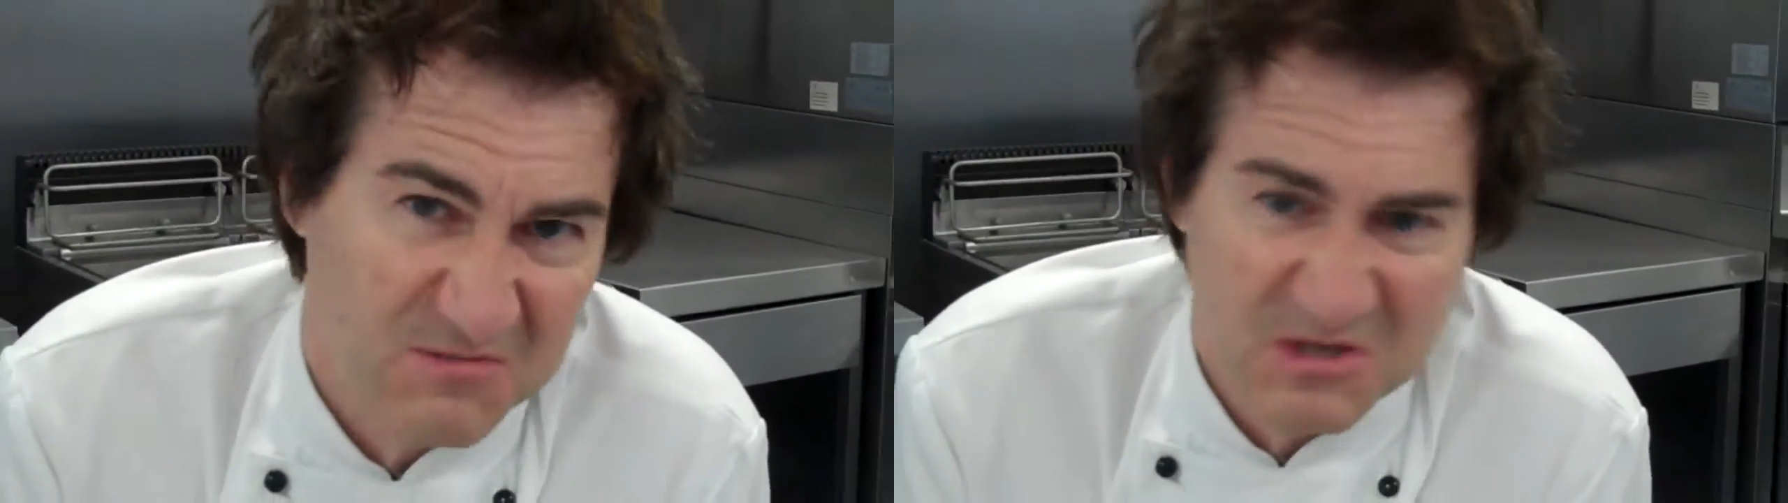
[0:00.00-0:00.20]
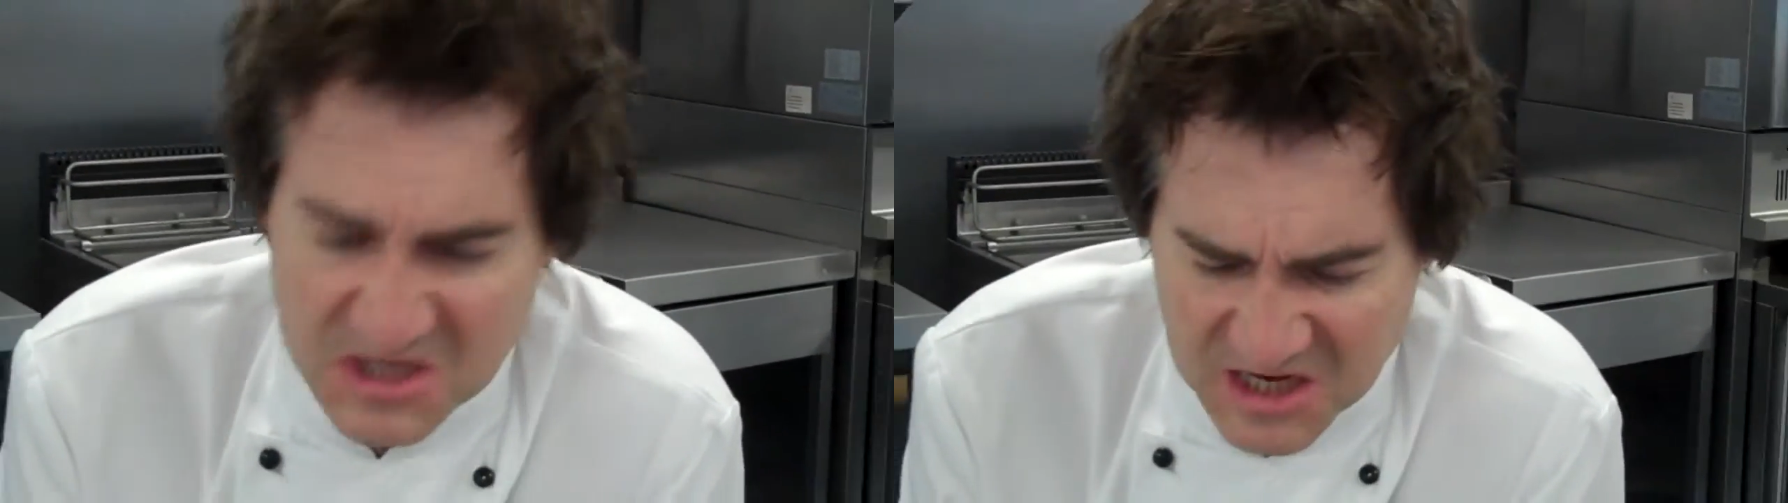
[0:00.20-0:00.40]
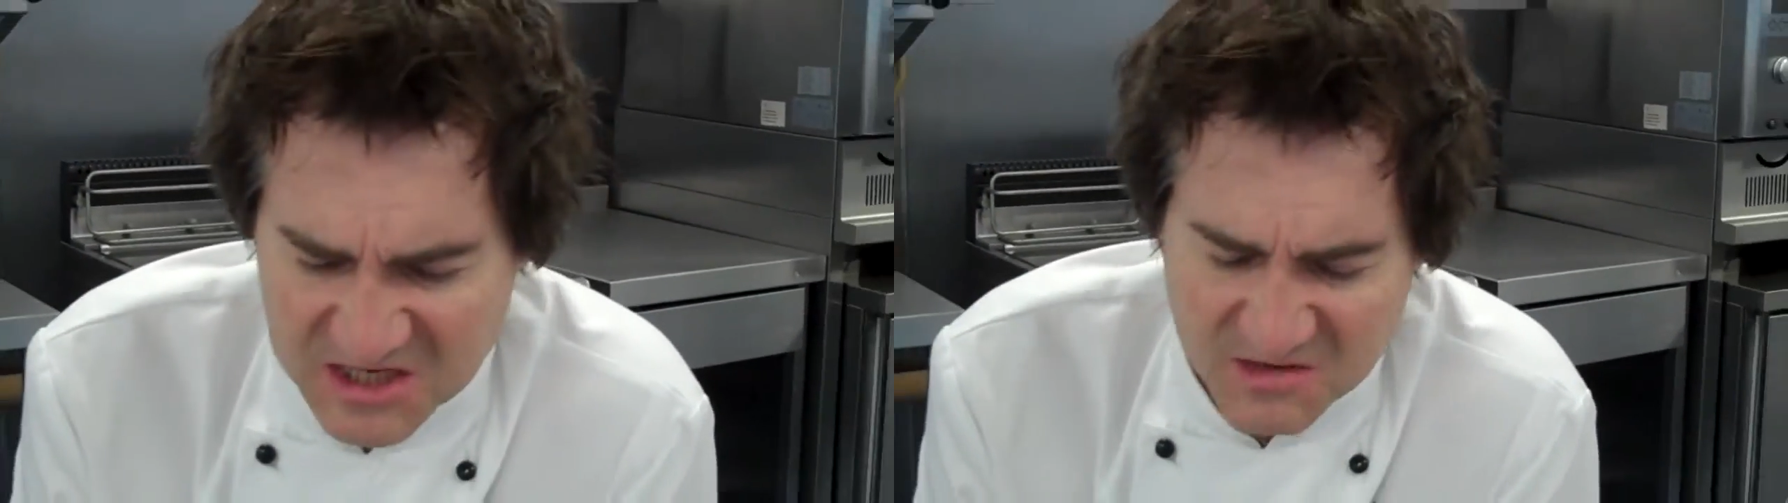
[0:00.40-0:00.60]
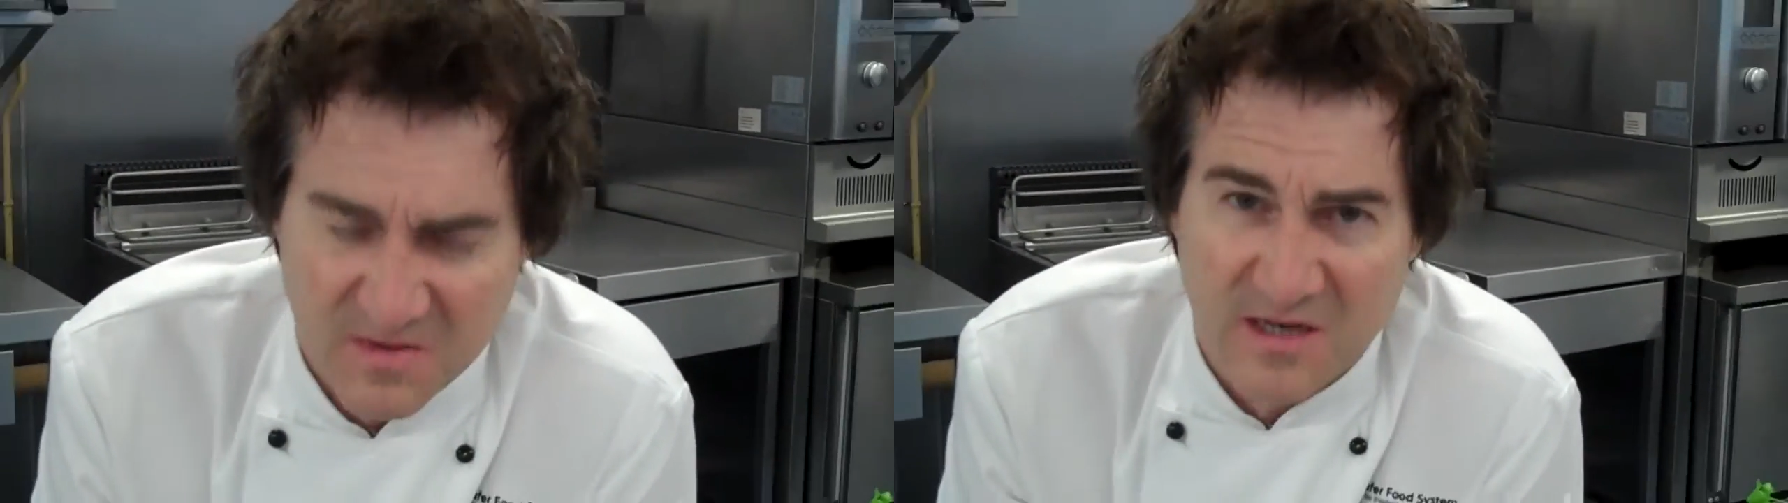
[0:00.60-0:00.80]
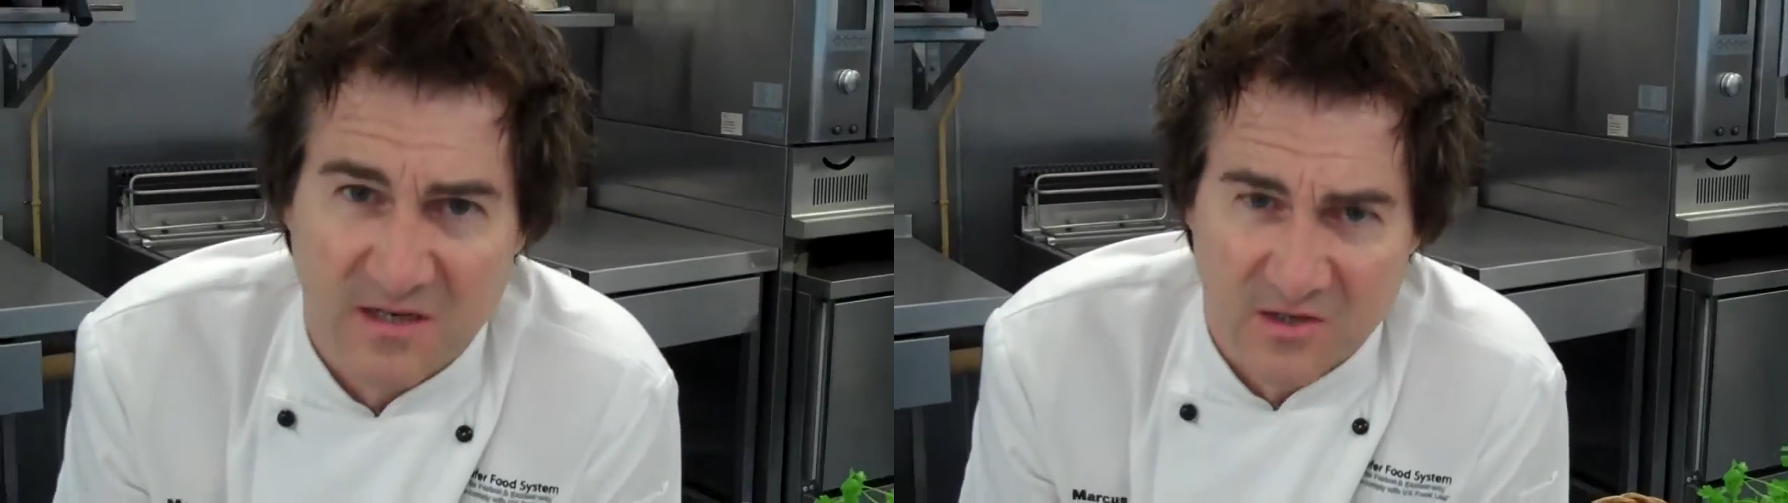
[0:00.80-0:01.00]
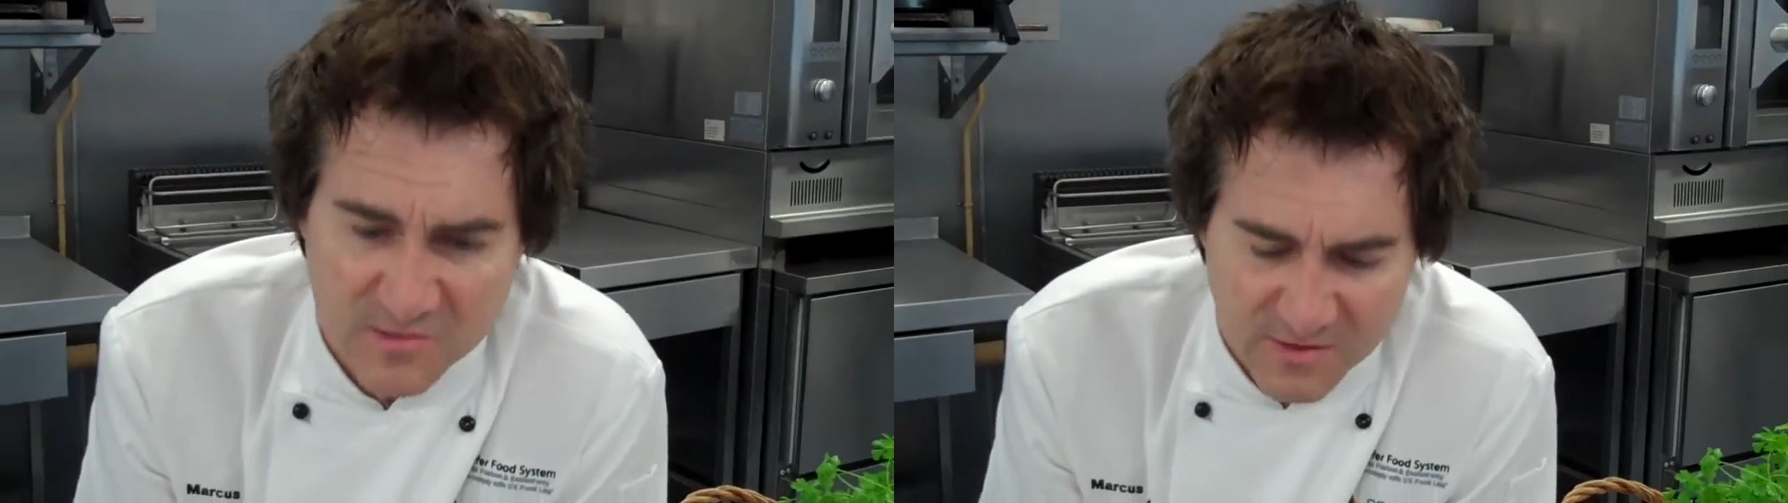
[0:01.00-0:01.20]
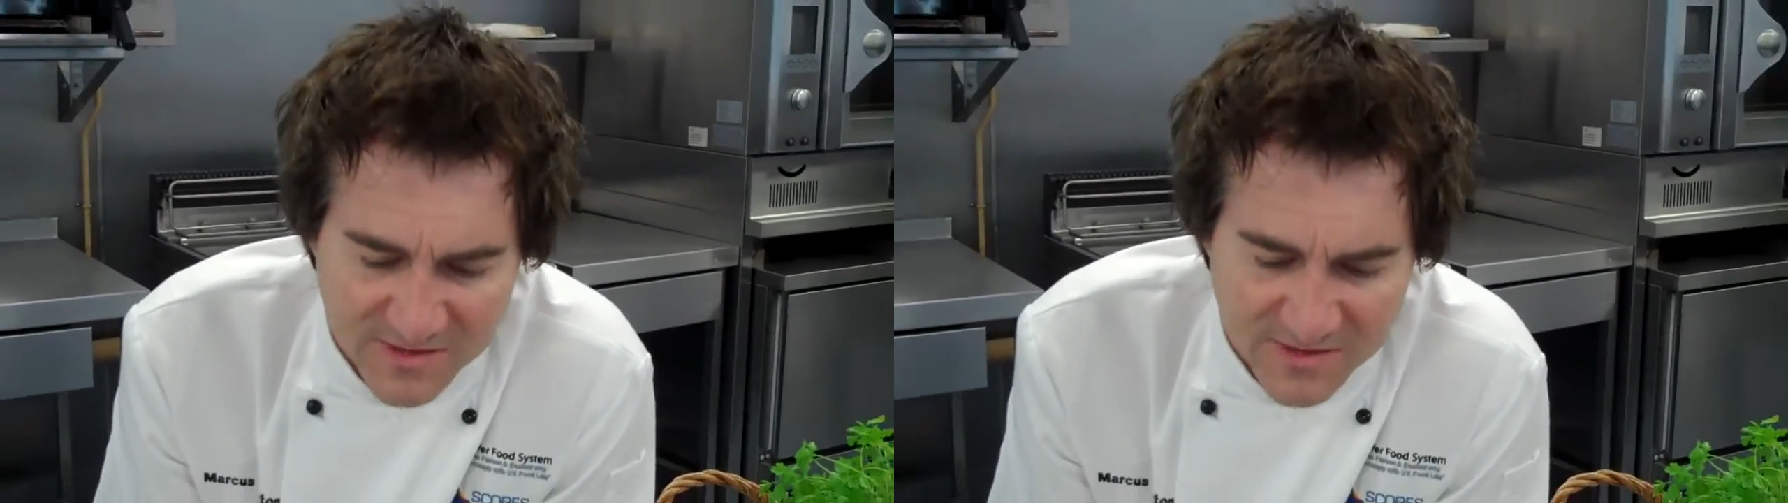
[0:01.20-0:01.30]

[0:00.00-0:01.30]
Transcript: how much is a case of champagne going to cost me?